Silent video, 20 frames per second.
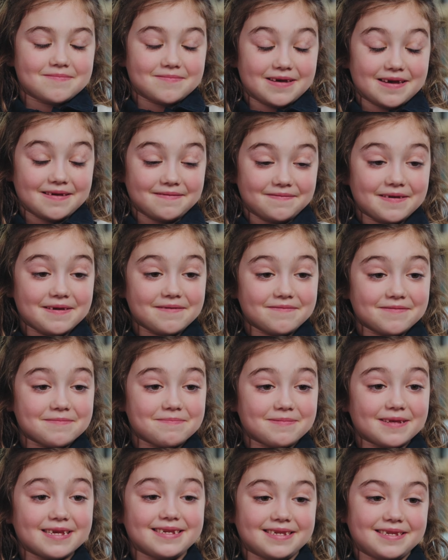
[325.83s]
My
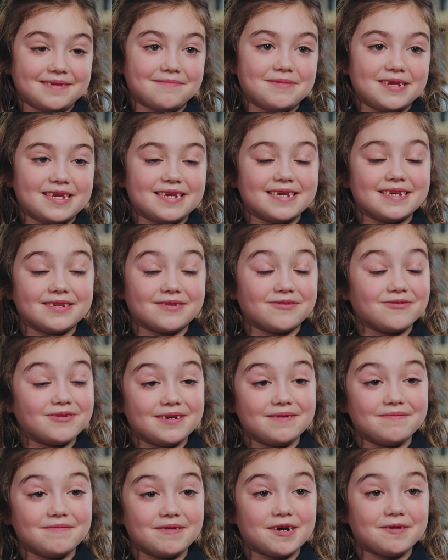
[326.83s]
favorite place to be is
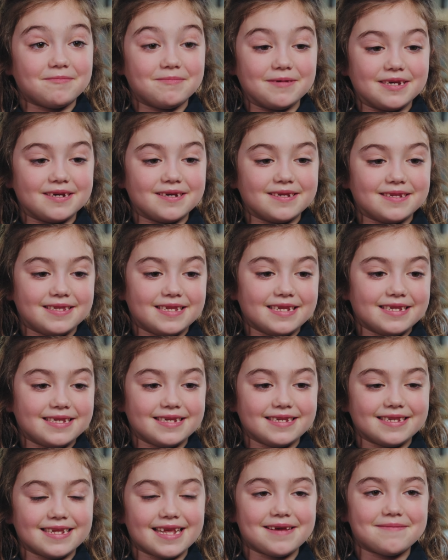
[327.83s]
Greenvale because this
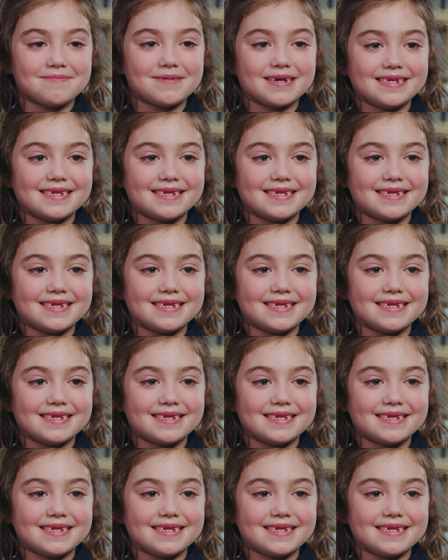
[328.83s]
is like my